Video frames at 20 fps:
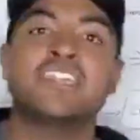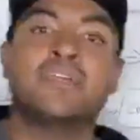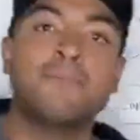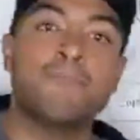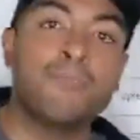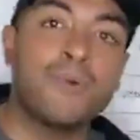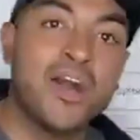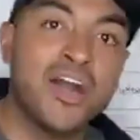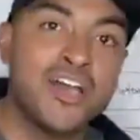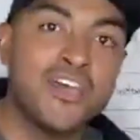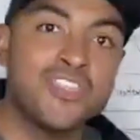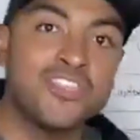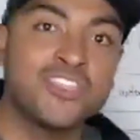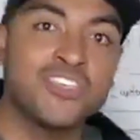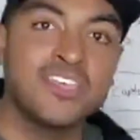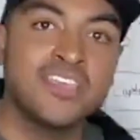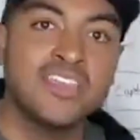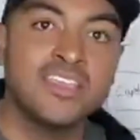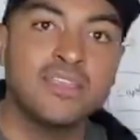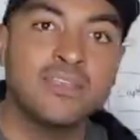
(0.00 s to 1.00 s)
a month,
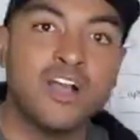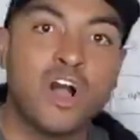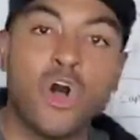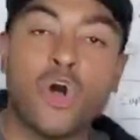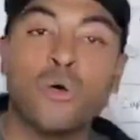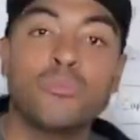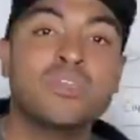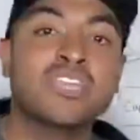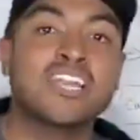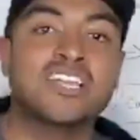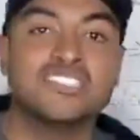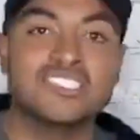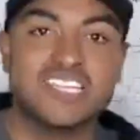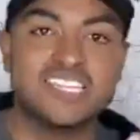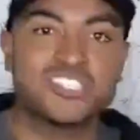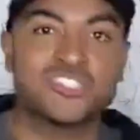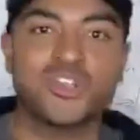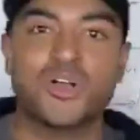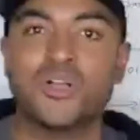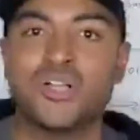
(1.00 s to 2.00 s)
all because they
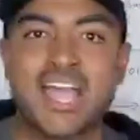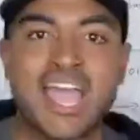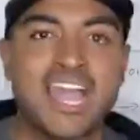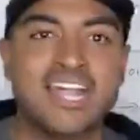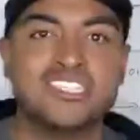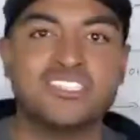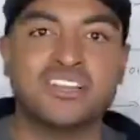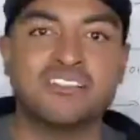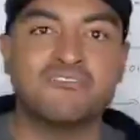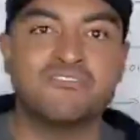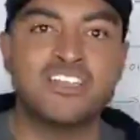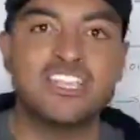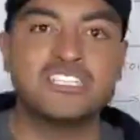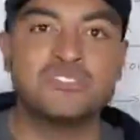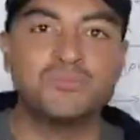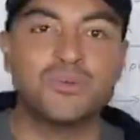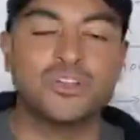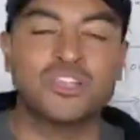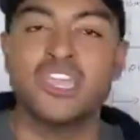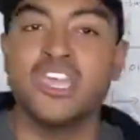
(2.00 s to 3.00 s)
saw ads on
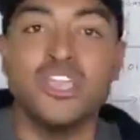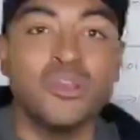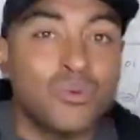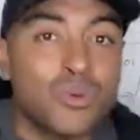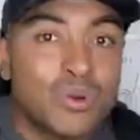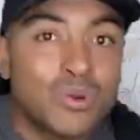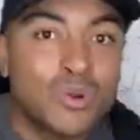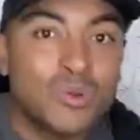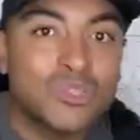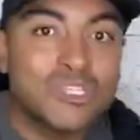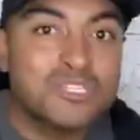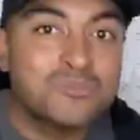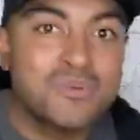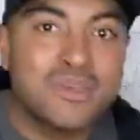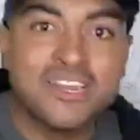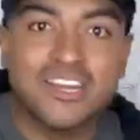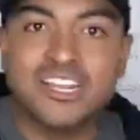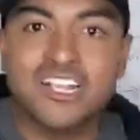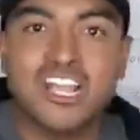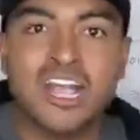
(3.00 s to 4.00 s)
Facebook. We were only
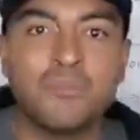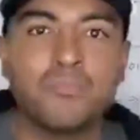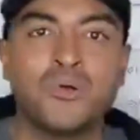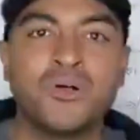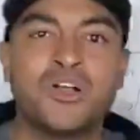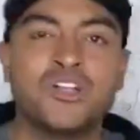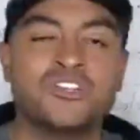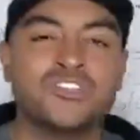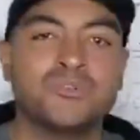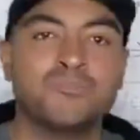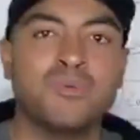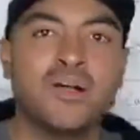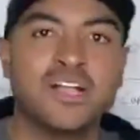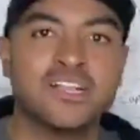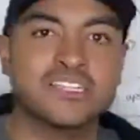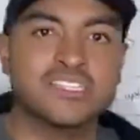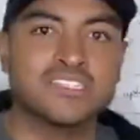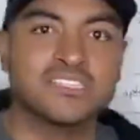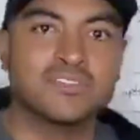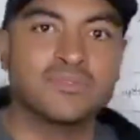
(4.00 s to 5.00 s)
spending a couple
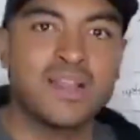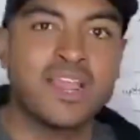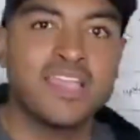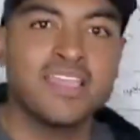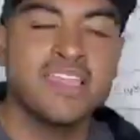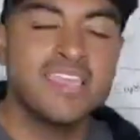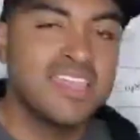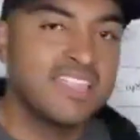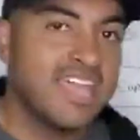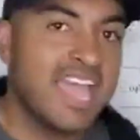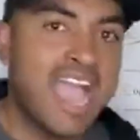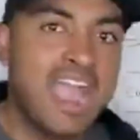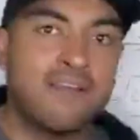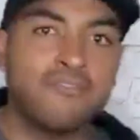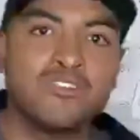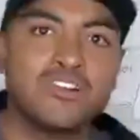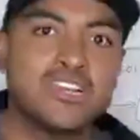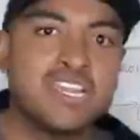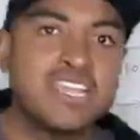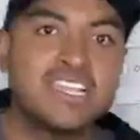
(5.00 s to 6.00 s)
$100, right?
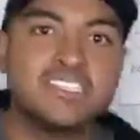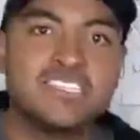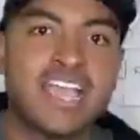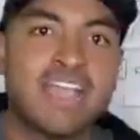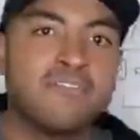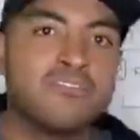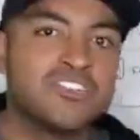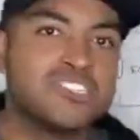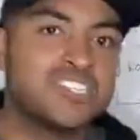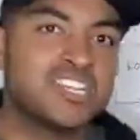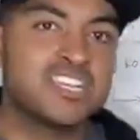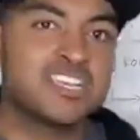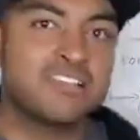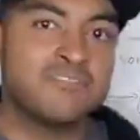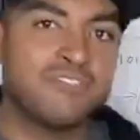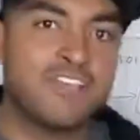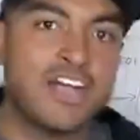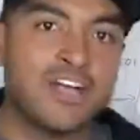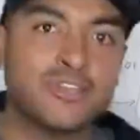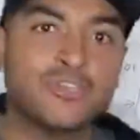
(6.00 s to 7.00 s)
His average ticket
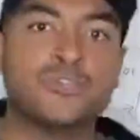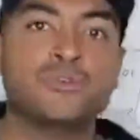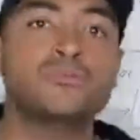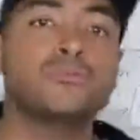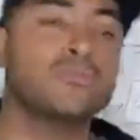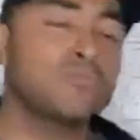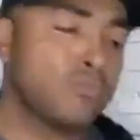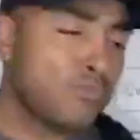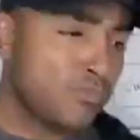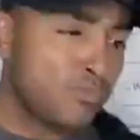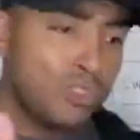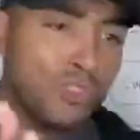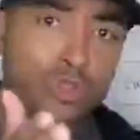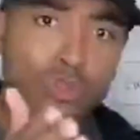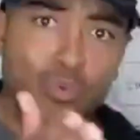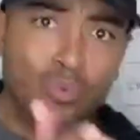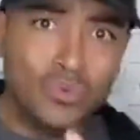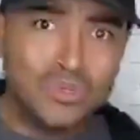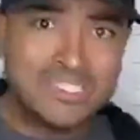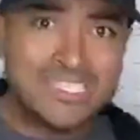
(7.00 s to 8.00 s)
value
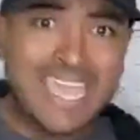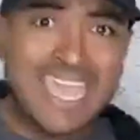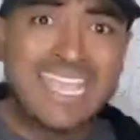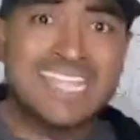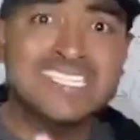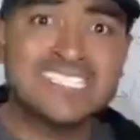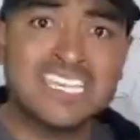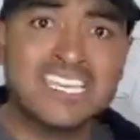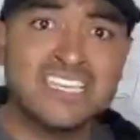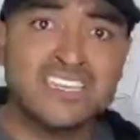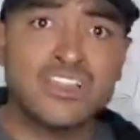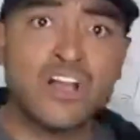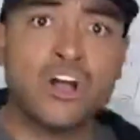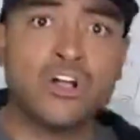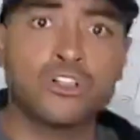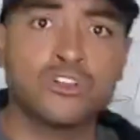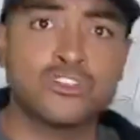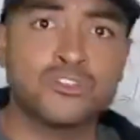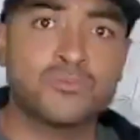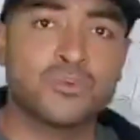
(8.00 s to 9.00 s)
was
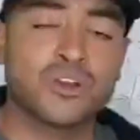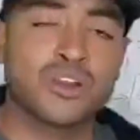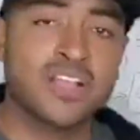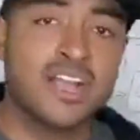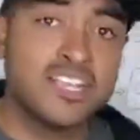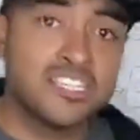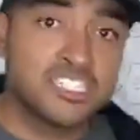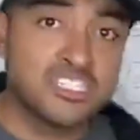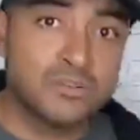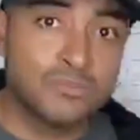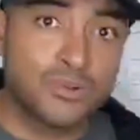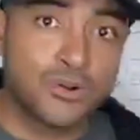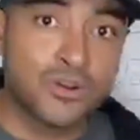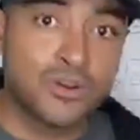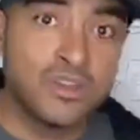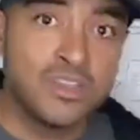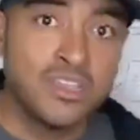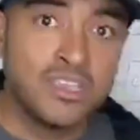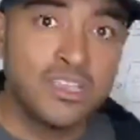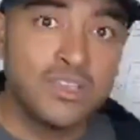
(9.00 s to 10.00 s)
$18 per customer,
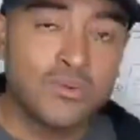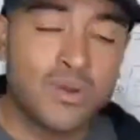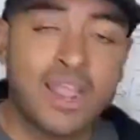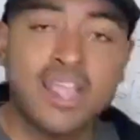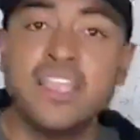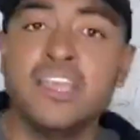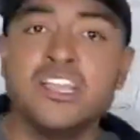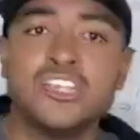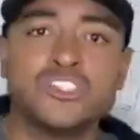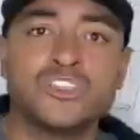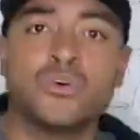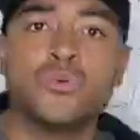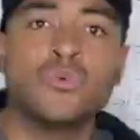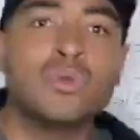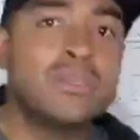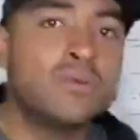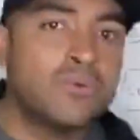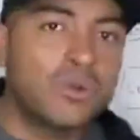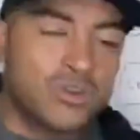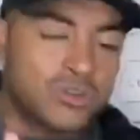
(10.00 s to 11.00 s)
right? So we
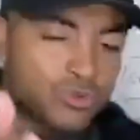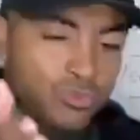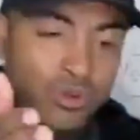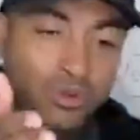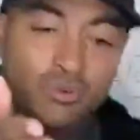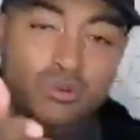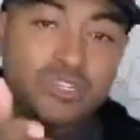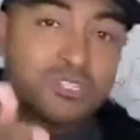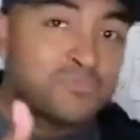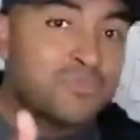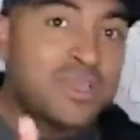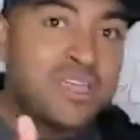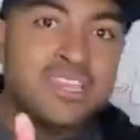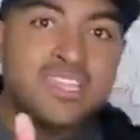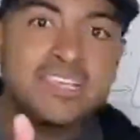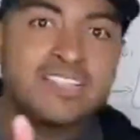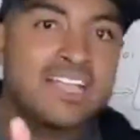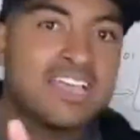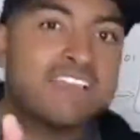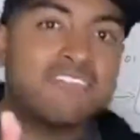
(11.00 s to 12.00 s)
were spending
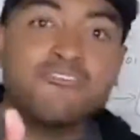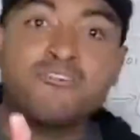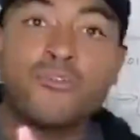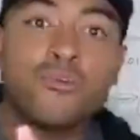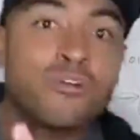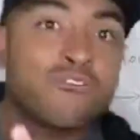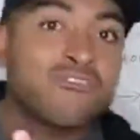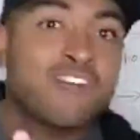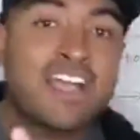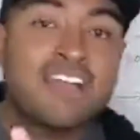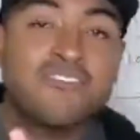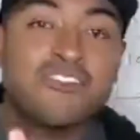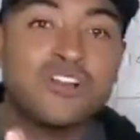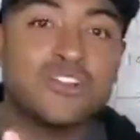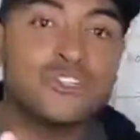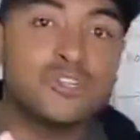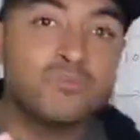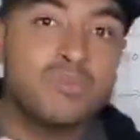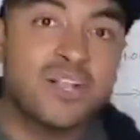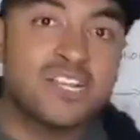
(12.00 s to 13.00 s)
like $400 or
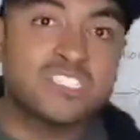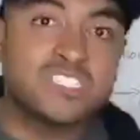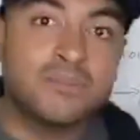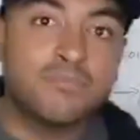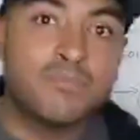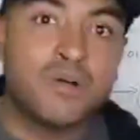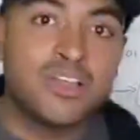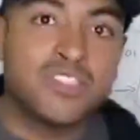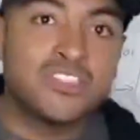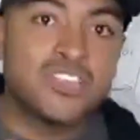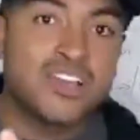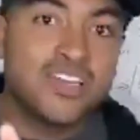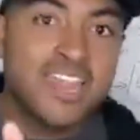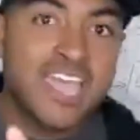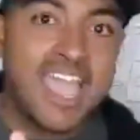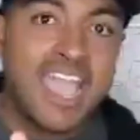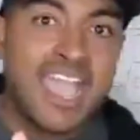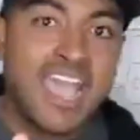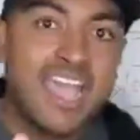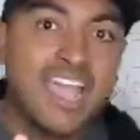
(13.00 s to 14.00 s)
$500 a month on
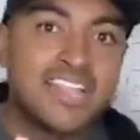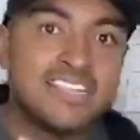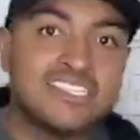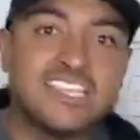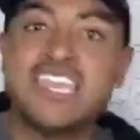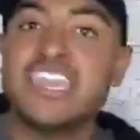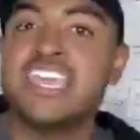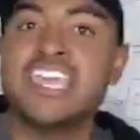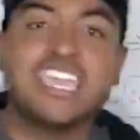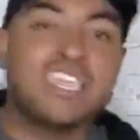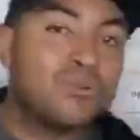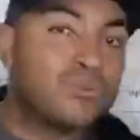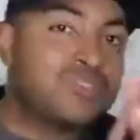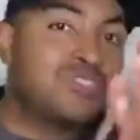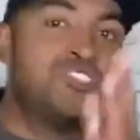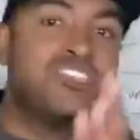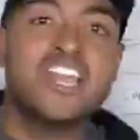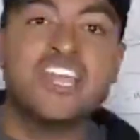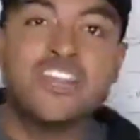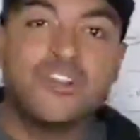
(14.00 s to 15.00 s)
ads. He was
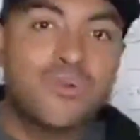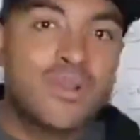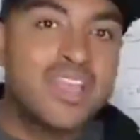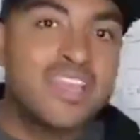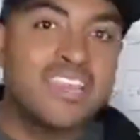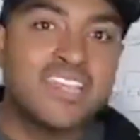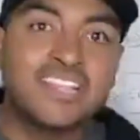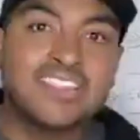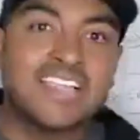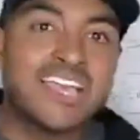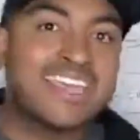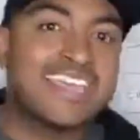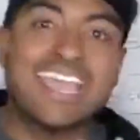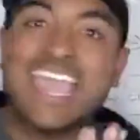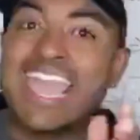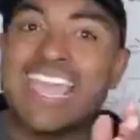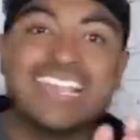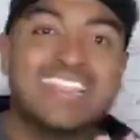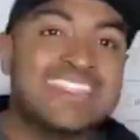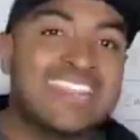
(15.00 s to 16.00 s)
generating like
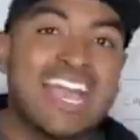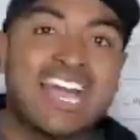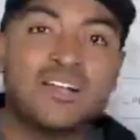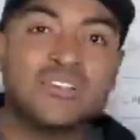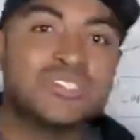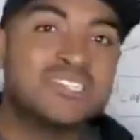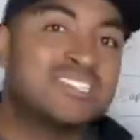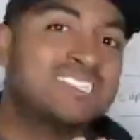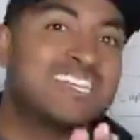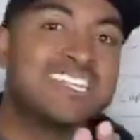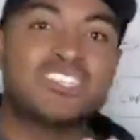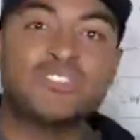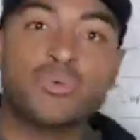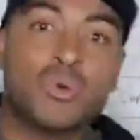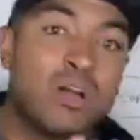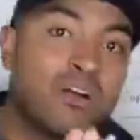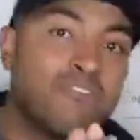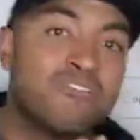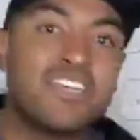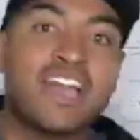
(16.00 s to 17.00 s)
$8,000 to
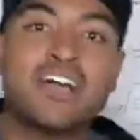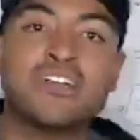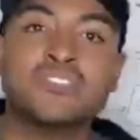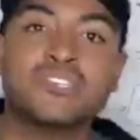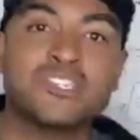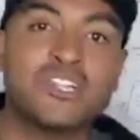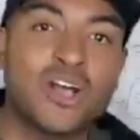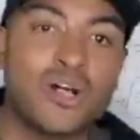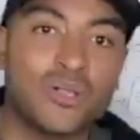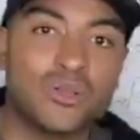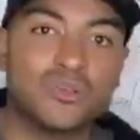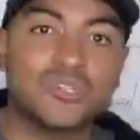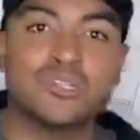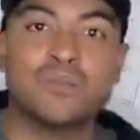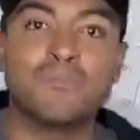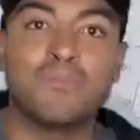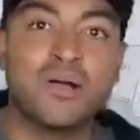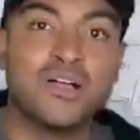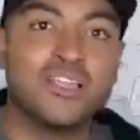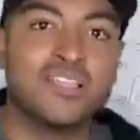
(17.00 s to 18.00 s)
$12,000 a
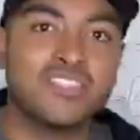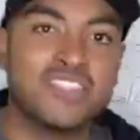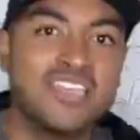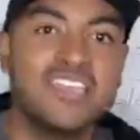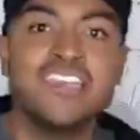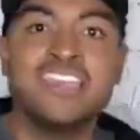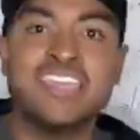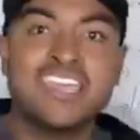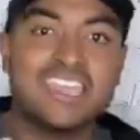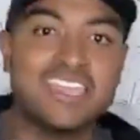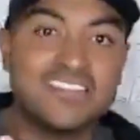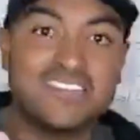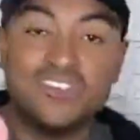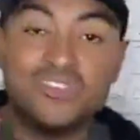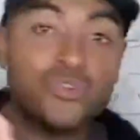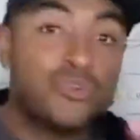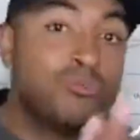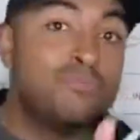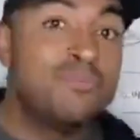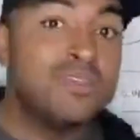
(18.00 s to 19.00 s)
month in
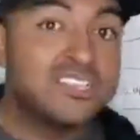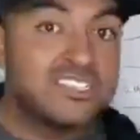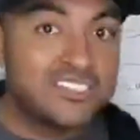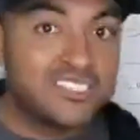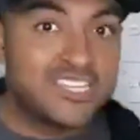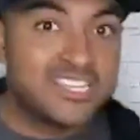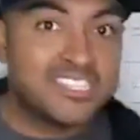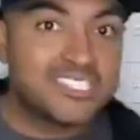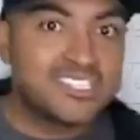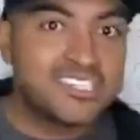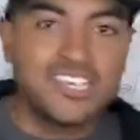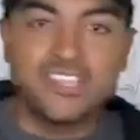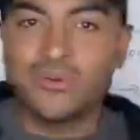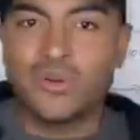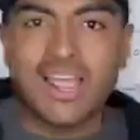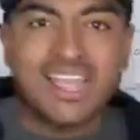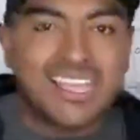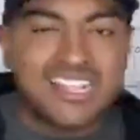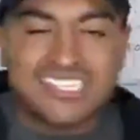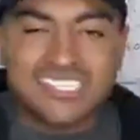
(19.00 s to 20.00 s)
new business,
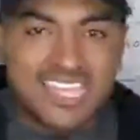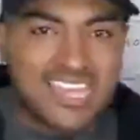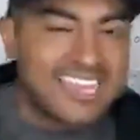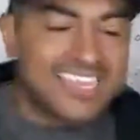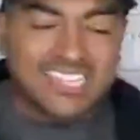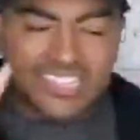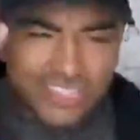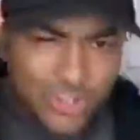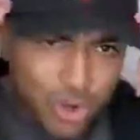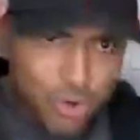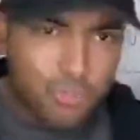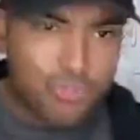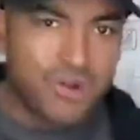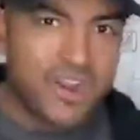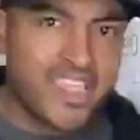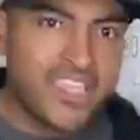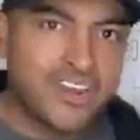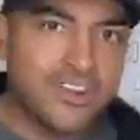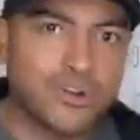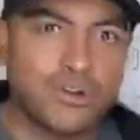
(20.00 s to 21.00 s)
right? It's like no
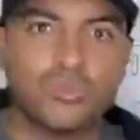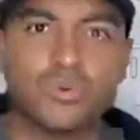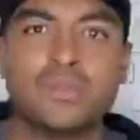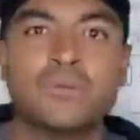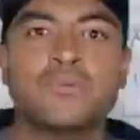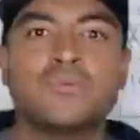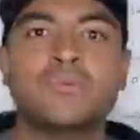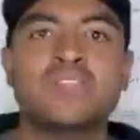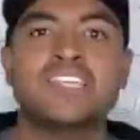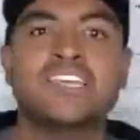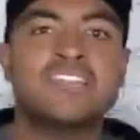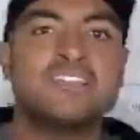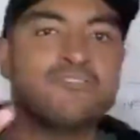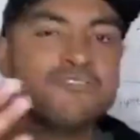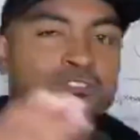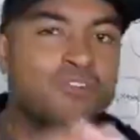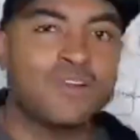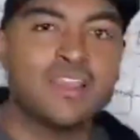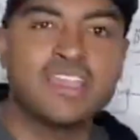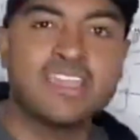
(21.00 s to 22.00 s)
brainer. We did it
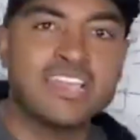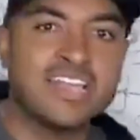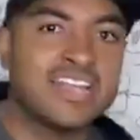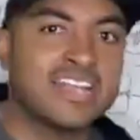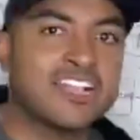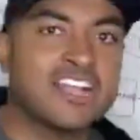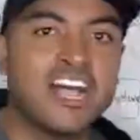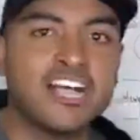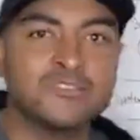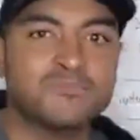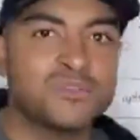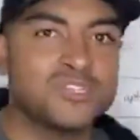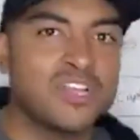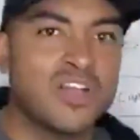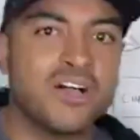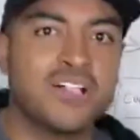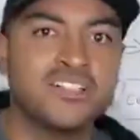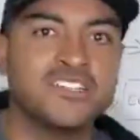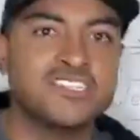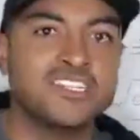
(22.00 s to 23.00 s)
for a
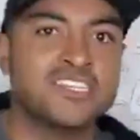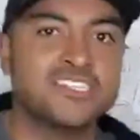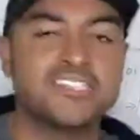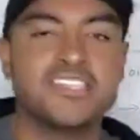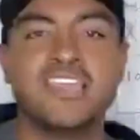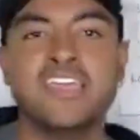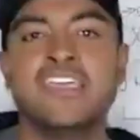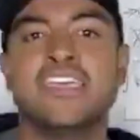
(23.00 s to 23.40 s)
cosmetologist.